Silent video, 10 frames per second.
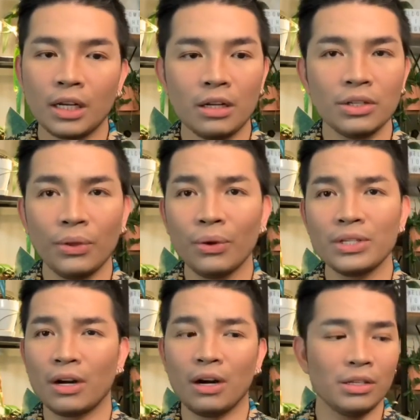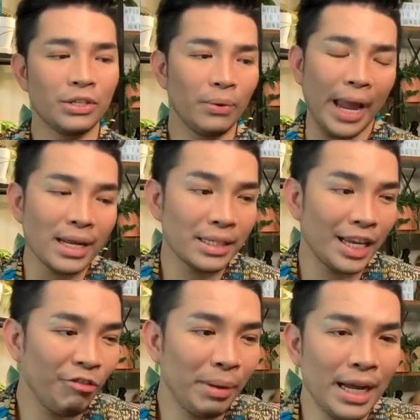So those are also
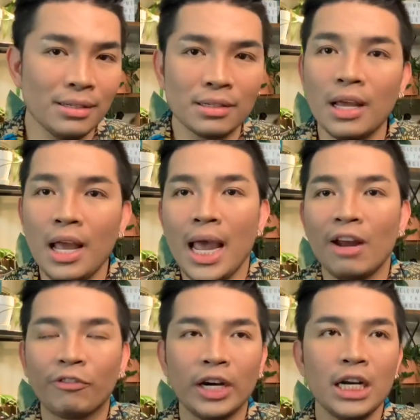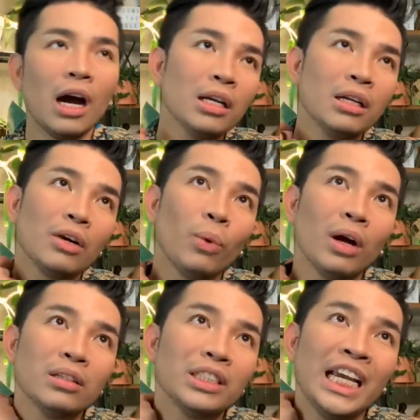cat-safe plants. And for not,
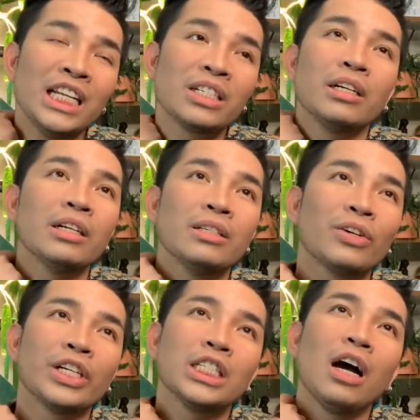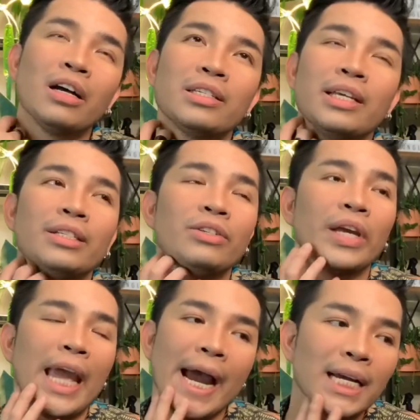well, dangerous or toxic to
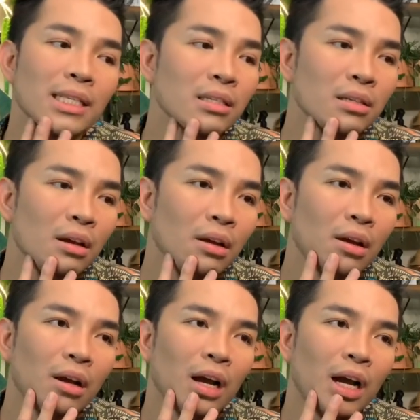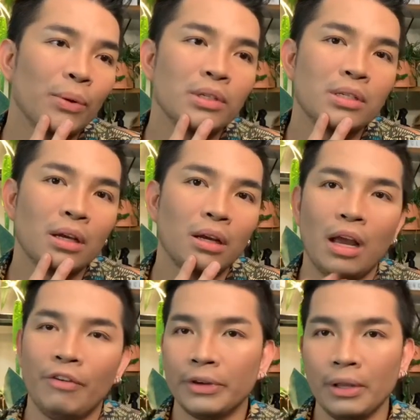cats, I would say
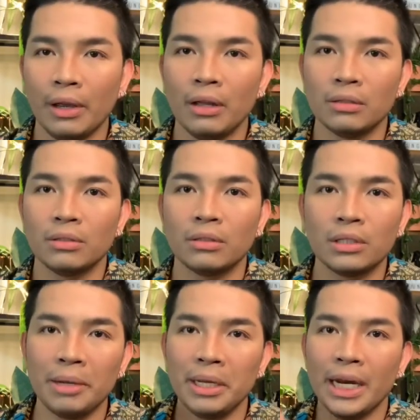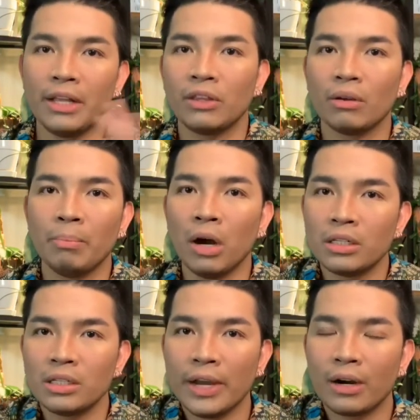everything else. I mean, and
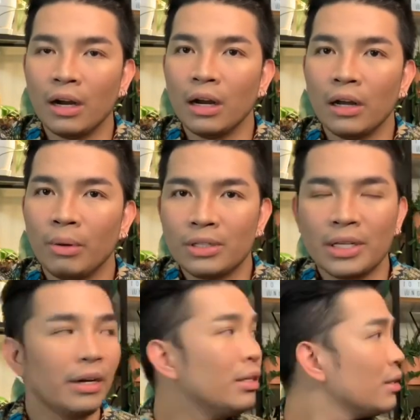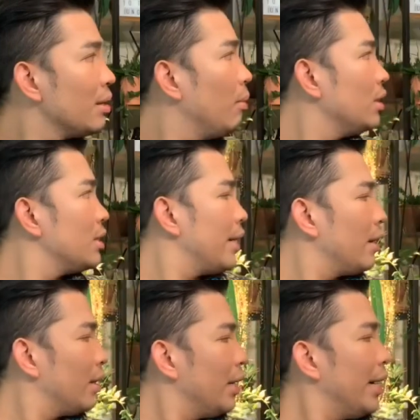Monstera, this is a
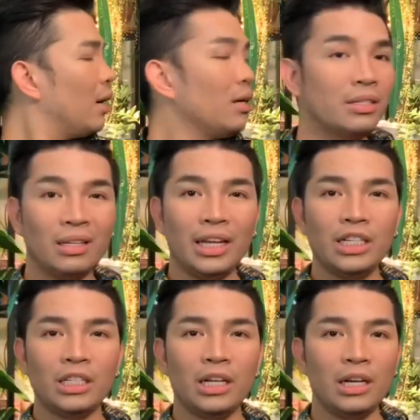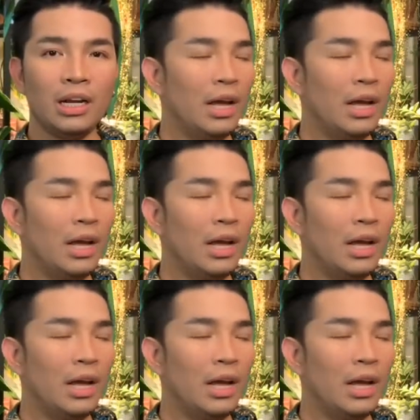Monstera Thai constellation.